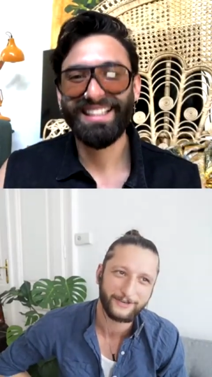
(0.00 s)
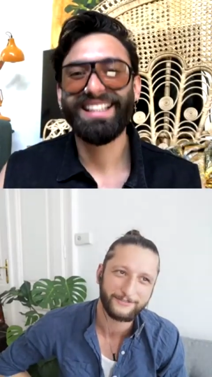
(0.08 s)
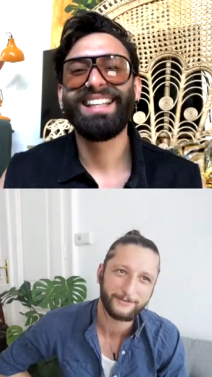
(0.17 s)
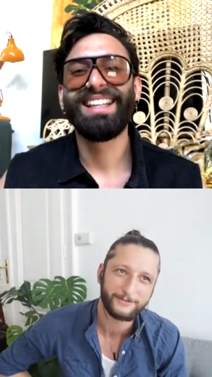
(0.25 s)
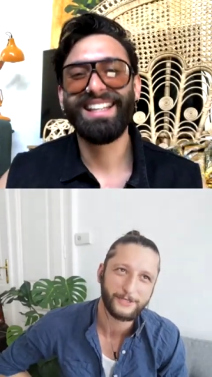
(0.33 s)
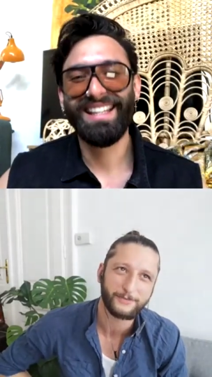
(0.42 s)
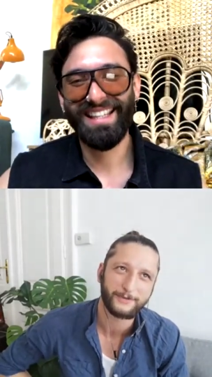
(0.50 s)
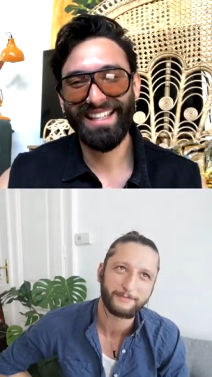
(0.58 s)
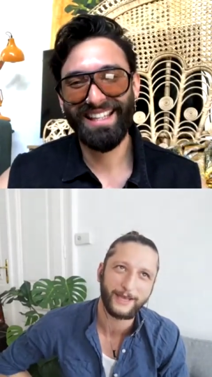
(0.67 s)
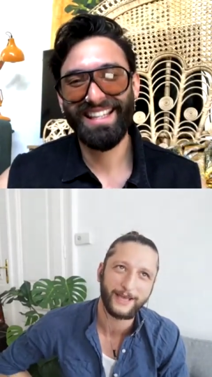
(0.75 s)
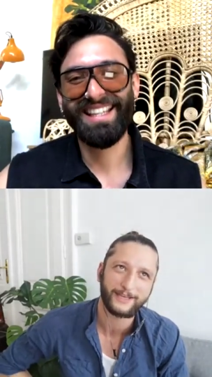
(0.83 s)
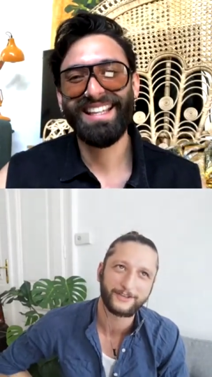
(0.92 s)
Speaker 1: of a German
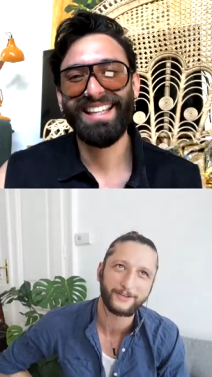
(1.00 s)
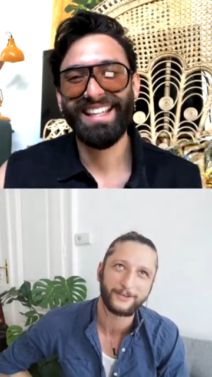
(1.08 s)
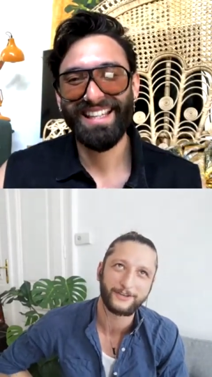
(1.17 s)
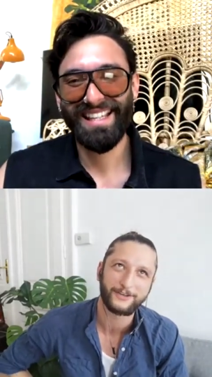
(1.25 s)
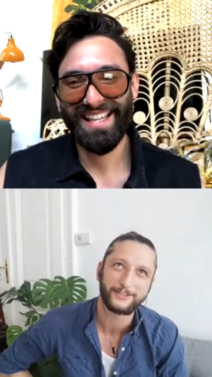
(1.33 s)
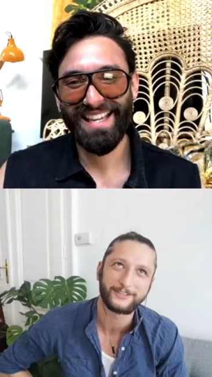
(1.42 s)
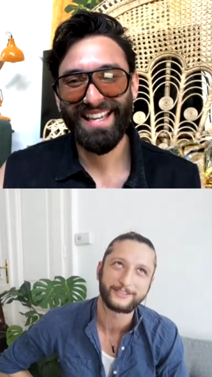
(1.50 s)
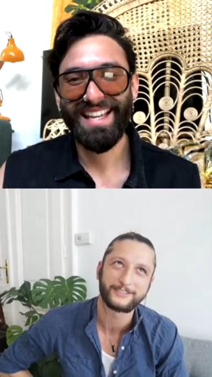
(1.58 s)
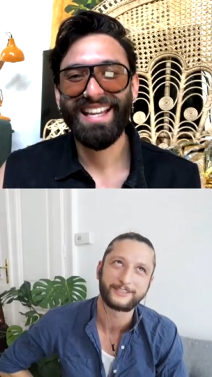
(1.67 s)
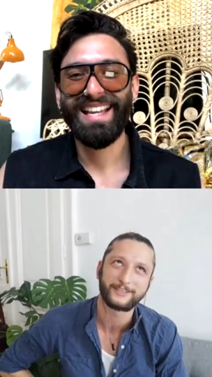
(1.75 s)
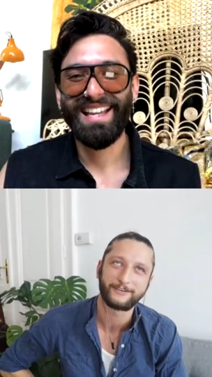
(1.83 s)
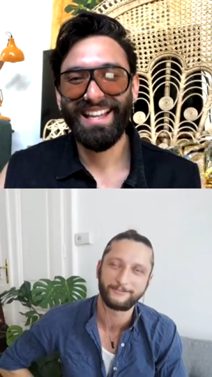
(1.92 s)
band called
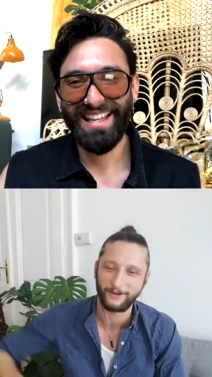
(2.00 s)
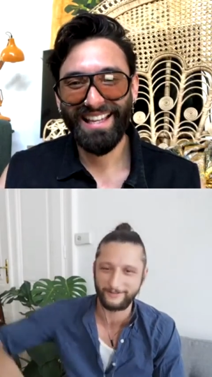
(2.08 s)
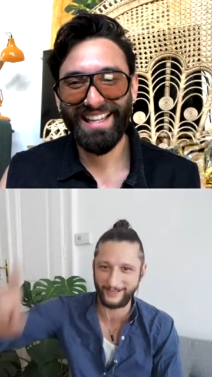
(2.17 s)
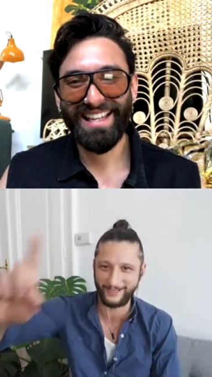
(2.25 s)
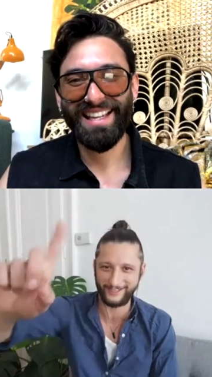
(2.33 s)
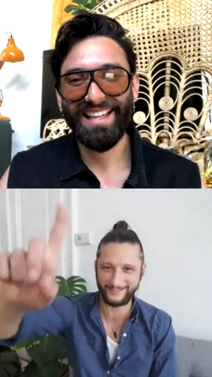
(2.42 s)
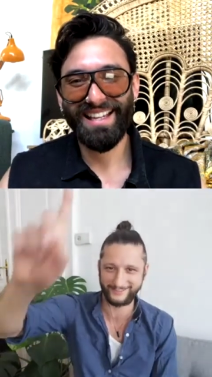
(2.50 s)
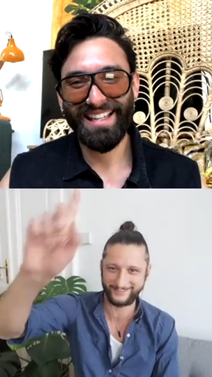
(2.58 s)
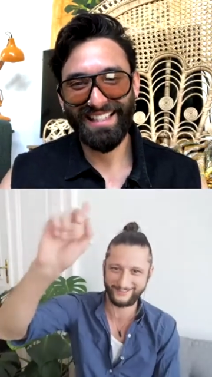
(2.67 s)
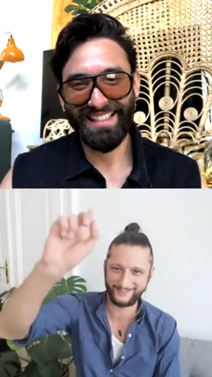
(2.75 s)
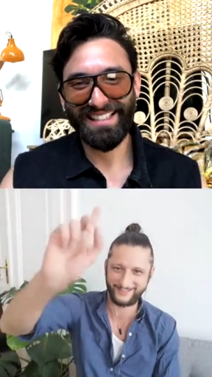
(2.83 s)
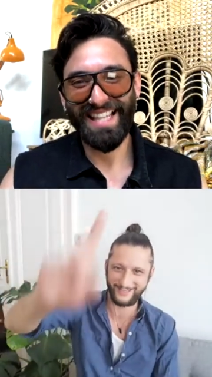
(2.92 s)
Revolverheld.
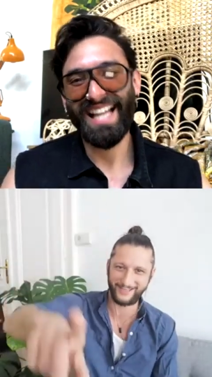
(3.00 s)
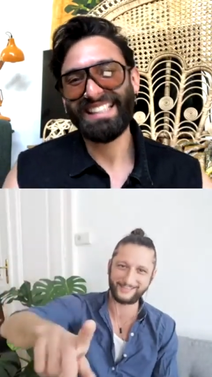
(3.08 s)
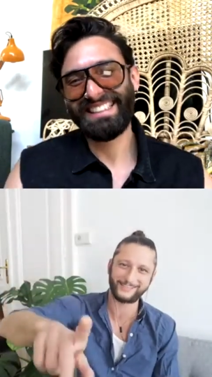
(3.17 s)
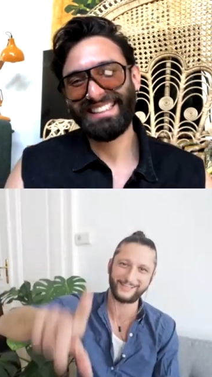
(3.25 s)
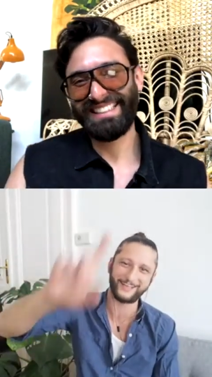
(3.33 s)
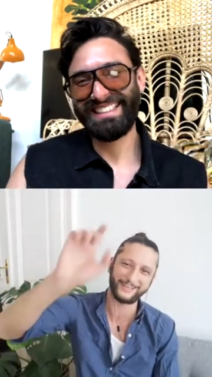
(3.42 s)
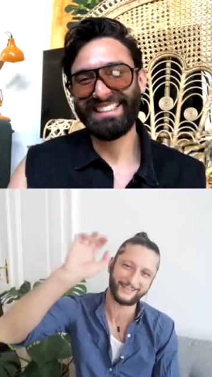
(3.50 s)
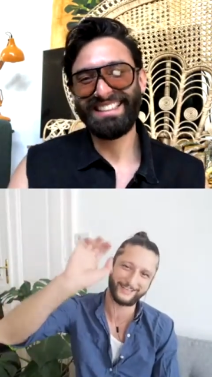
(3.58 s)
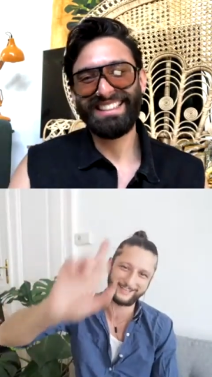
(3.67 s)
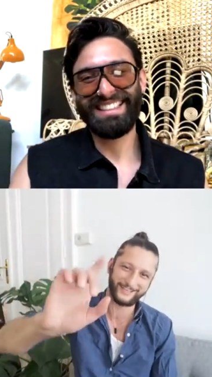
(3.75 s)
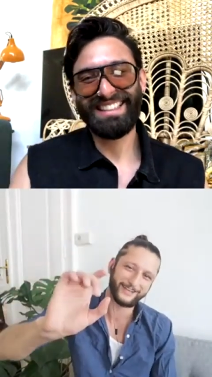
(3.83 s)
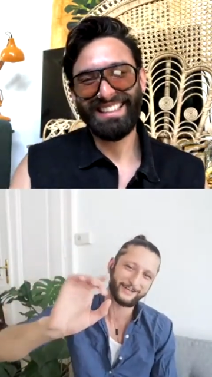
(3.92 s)
That's like
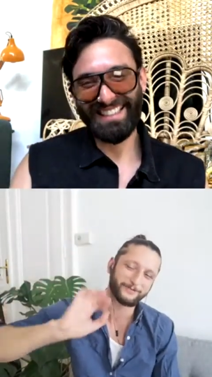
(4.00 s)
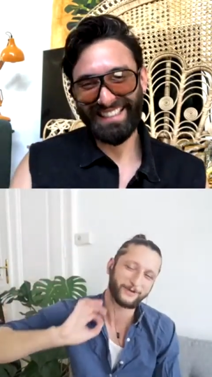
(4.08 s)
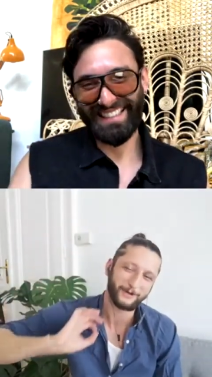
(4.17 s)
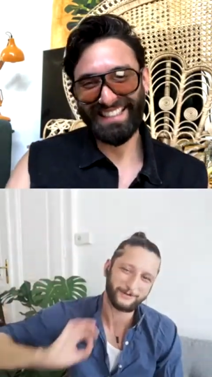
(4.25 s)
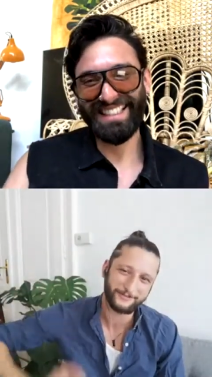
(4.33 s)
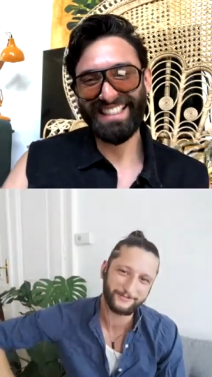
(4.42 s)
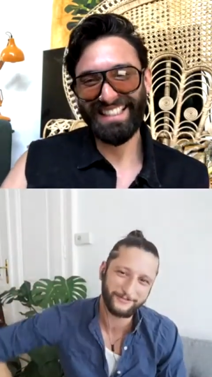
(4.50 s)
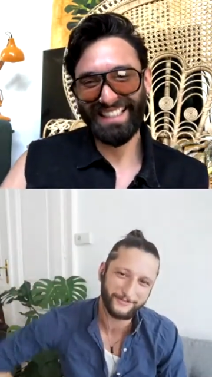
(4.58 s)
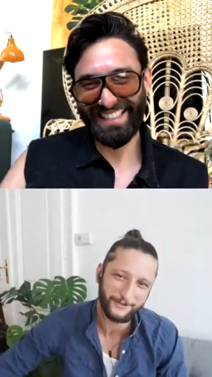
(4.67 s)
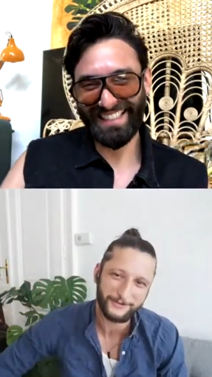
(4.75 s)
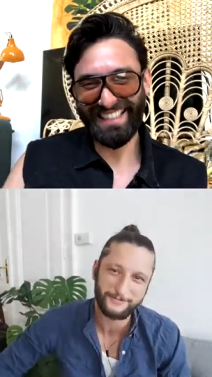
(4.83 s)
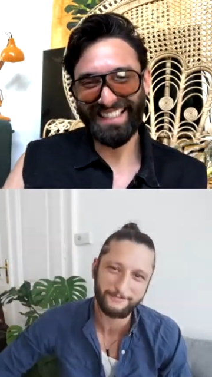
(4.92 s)
where we
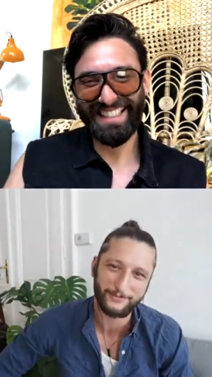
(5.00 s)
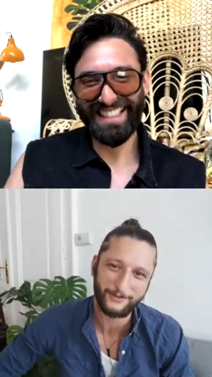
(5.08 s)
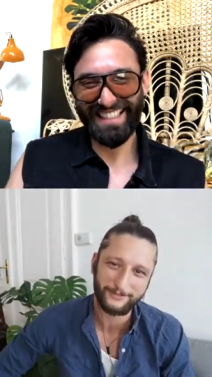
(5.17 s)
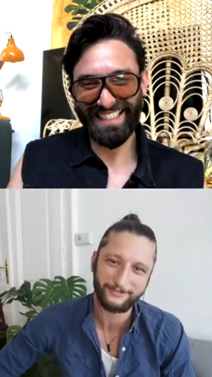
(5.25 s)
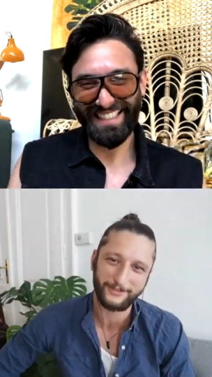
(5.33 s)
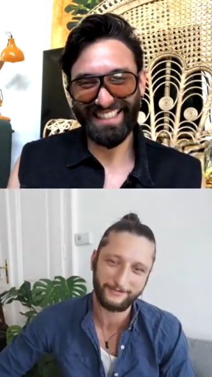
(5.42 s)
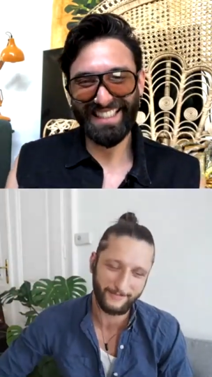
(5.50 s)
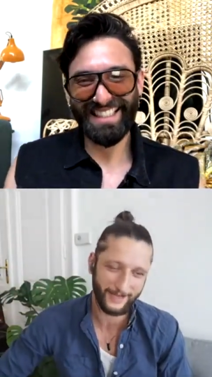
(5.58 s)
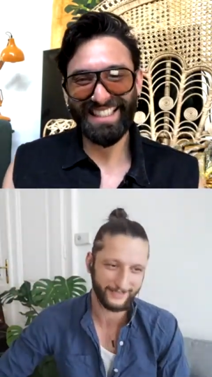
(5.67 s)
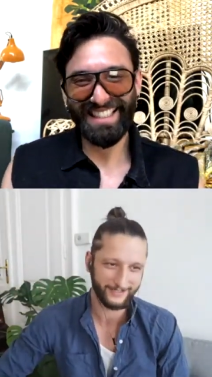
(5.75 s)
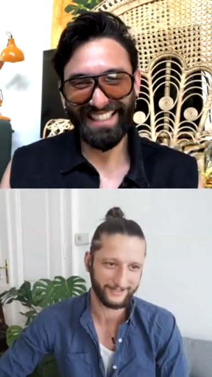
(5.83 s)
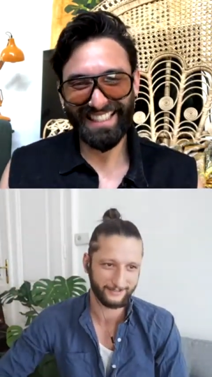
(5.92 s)
first briefly
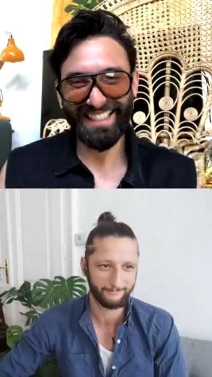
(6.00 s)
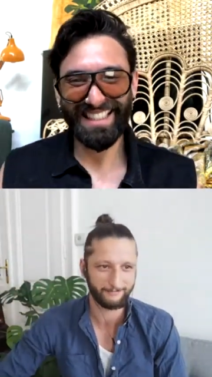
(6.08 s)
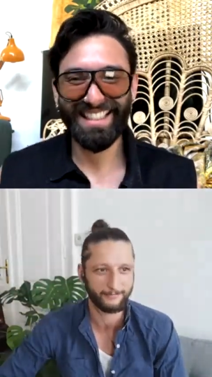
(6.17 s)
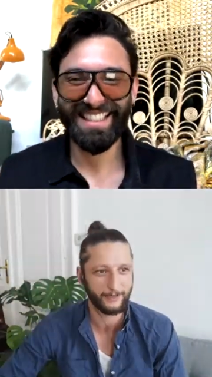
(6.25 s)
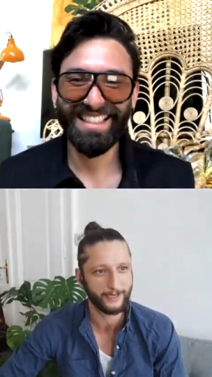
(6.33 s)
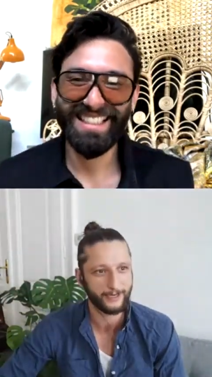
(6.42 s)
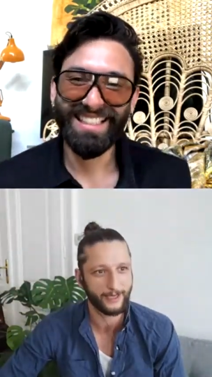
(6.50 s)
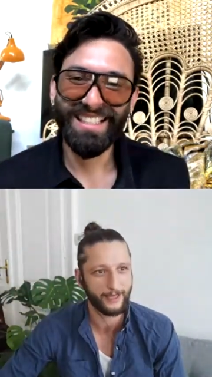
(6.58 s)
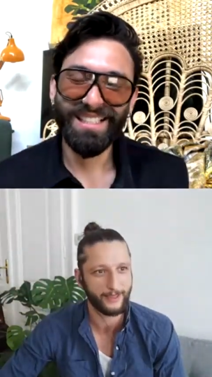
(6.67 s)
met, but